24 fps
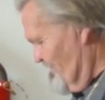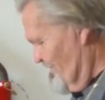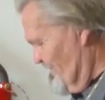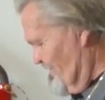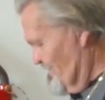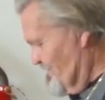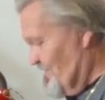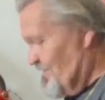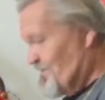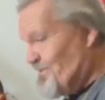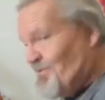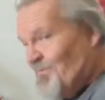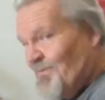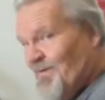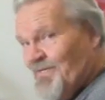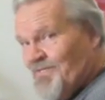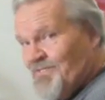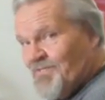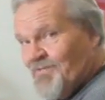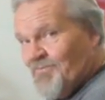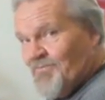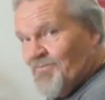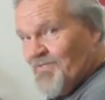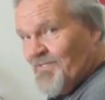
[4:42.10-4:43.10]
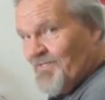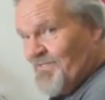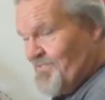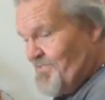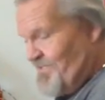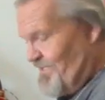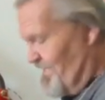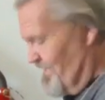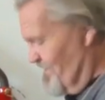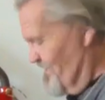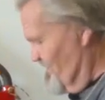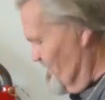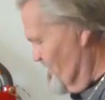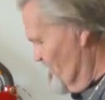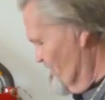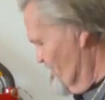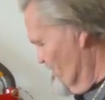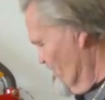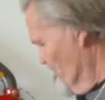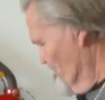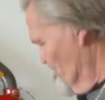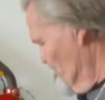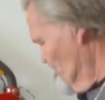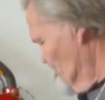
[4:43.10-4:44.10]
the situation really
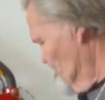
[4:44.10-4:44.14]
changes.